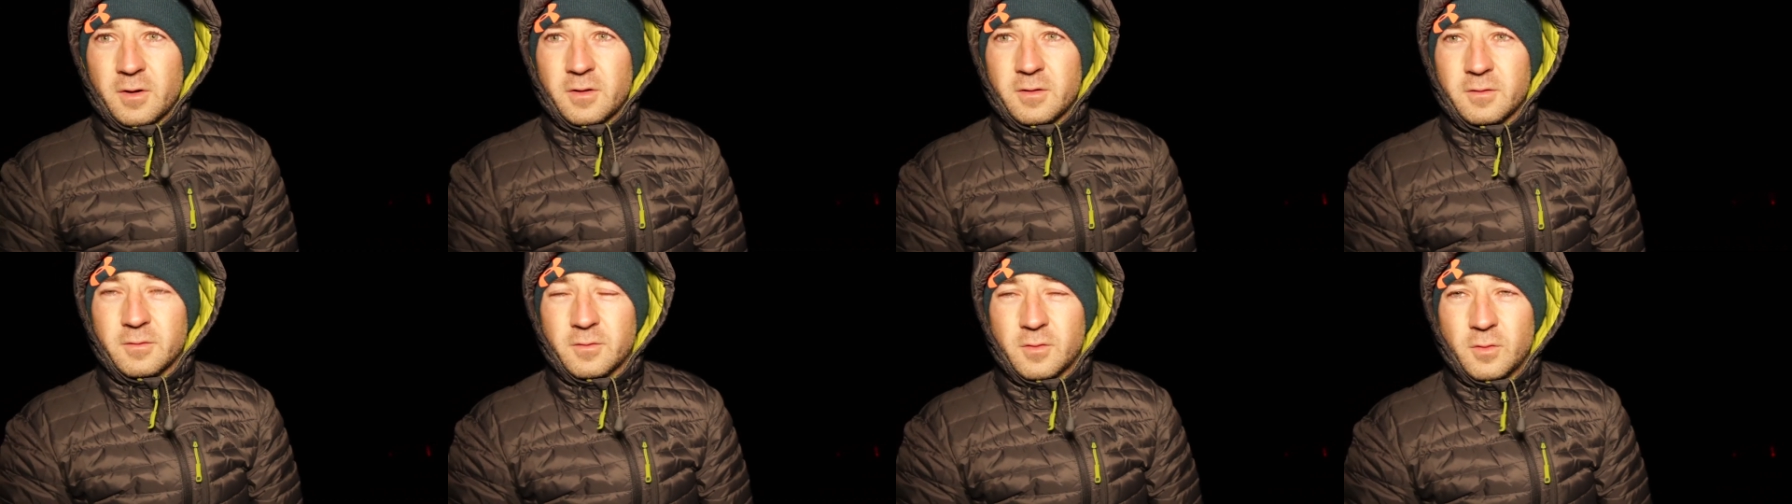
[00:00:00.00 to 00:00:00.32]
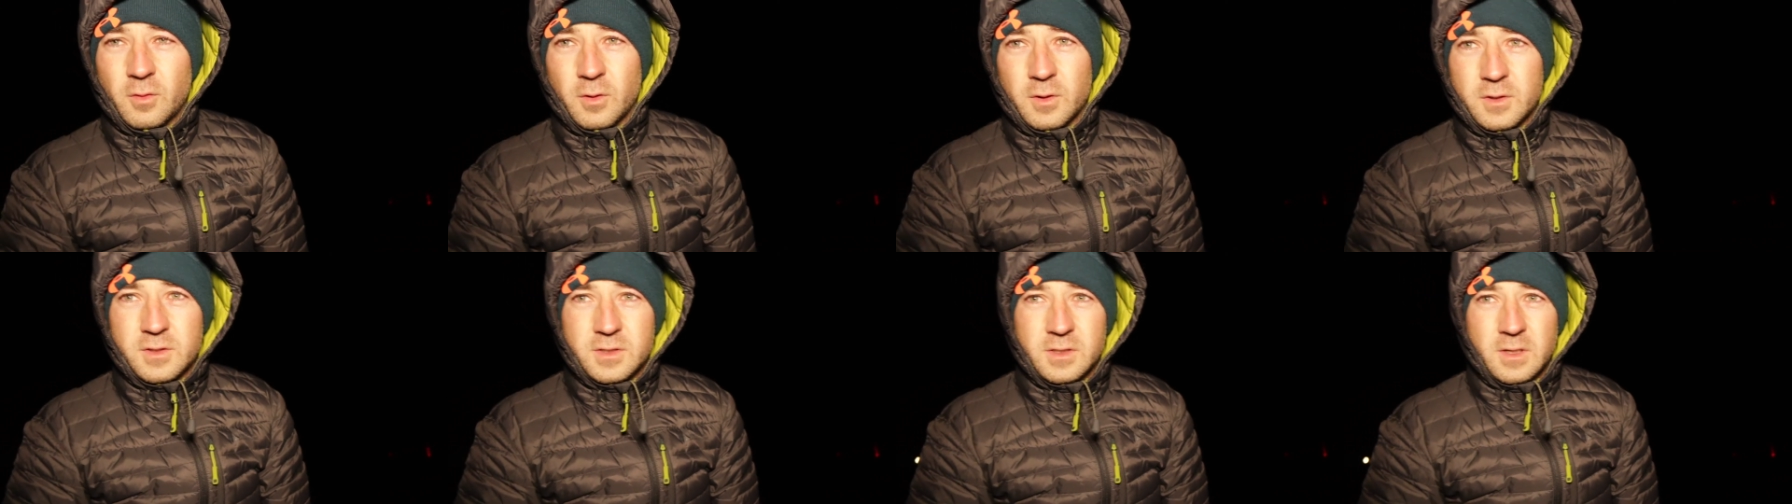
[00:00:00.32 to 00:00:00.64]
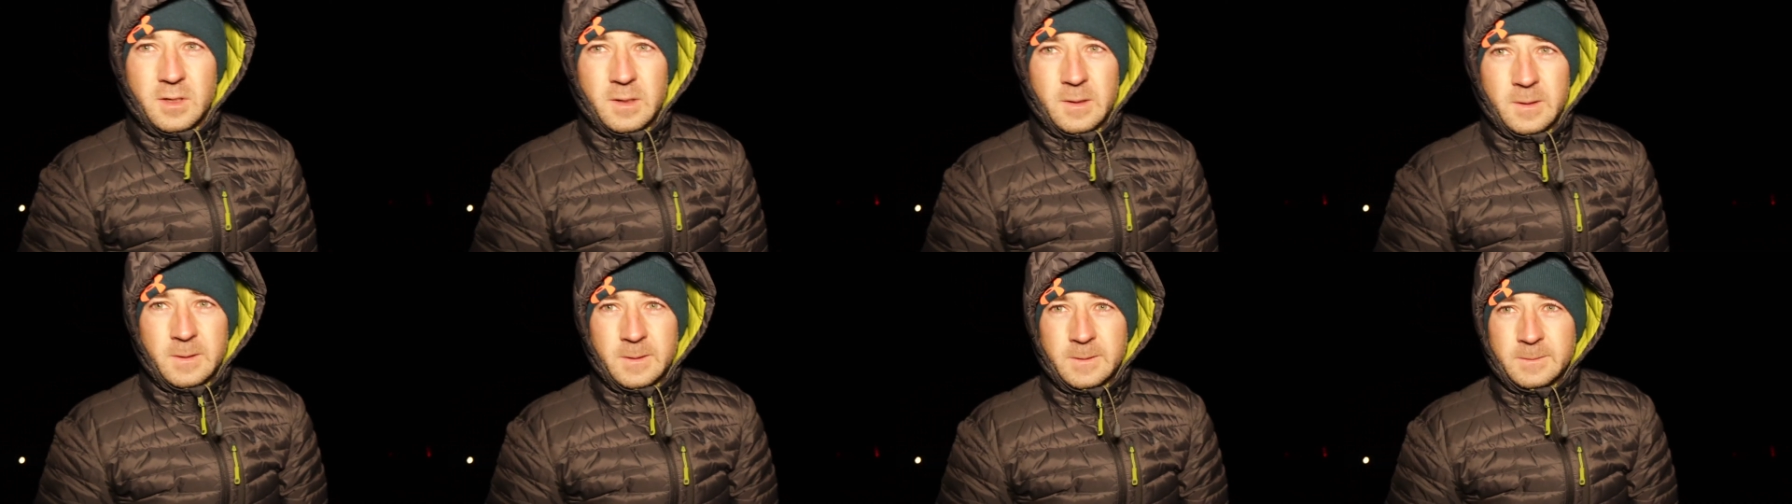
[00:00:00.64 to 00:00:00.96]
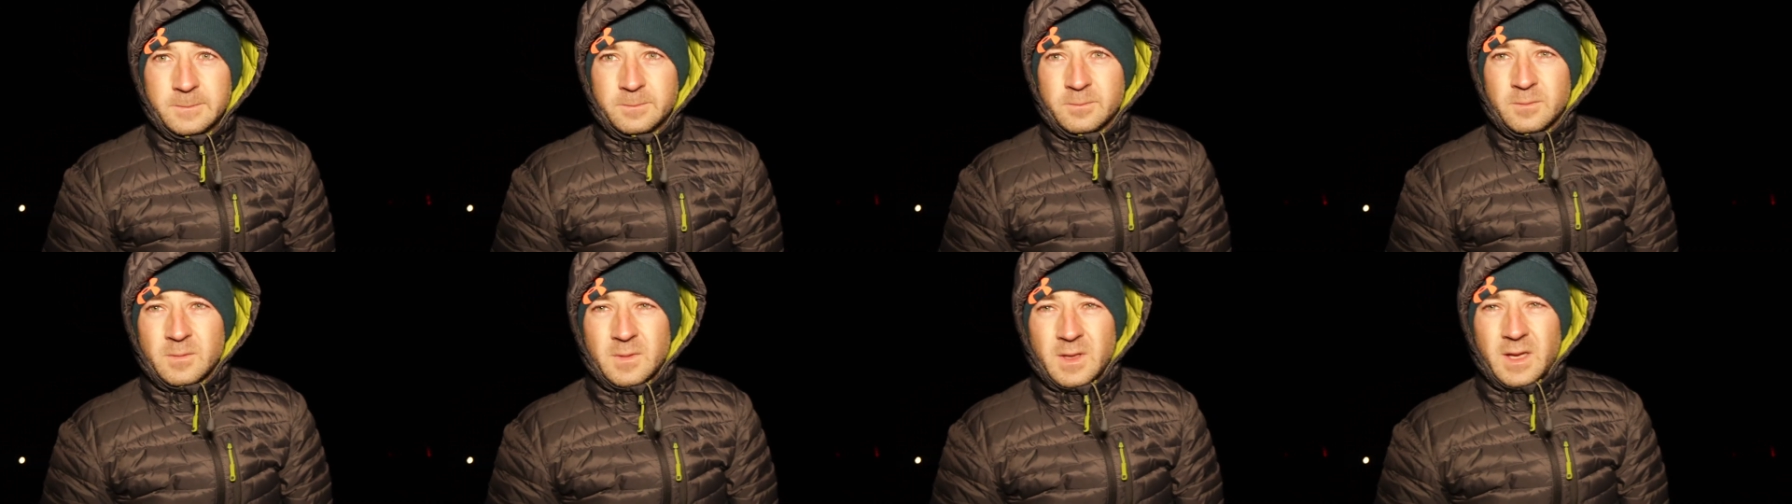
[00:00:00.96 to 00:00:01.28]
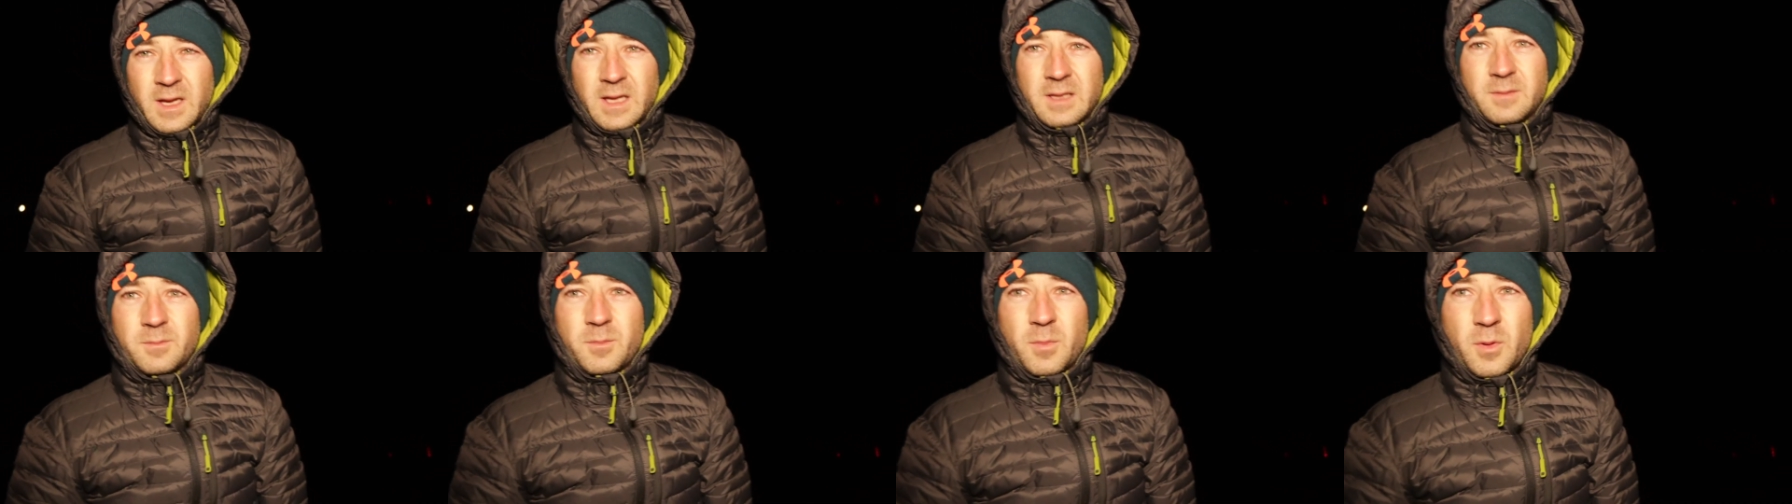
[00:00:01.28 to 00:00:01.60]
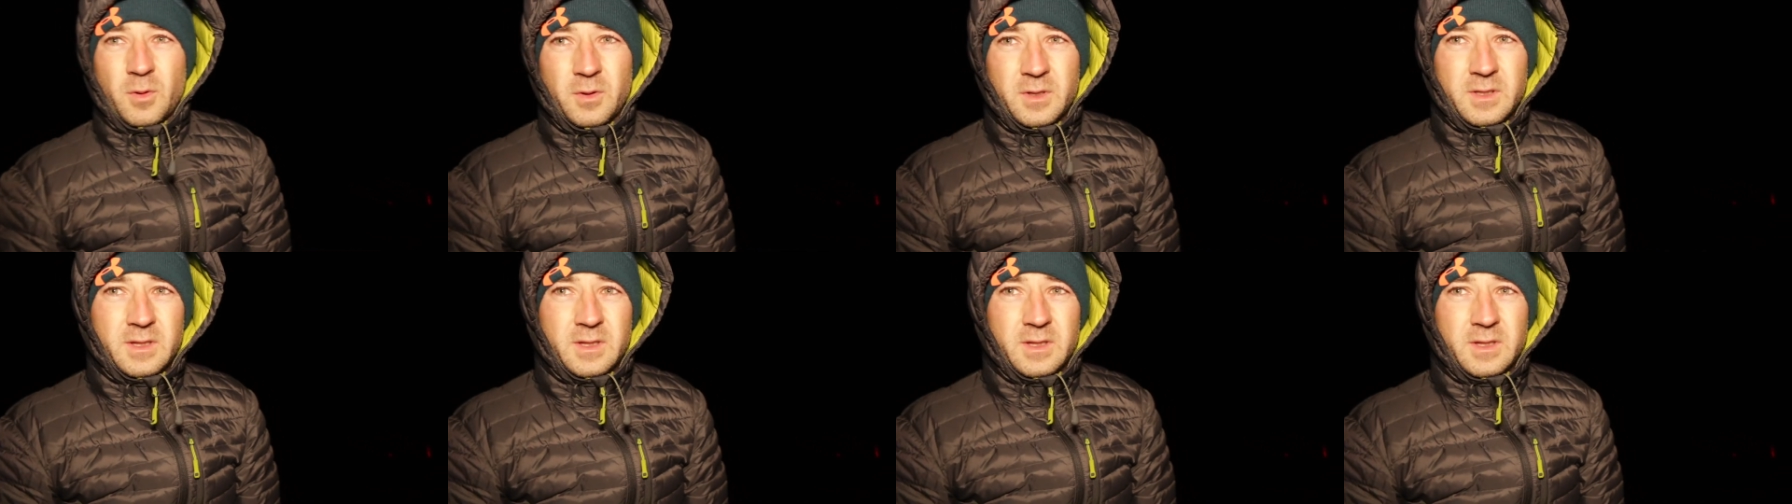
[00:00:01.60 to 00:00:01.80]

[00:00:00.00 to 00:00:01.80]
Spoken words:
of course. Probably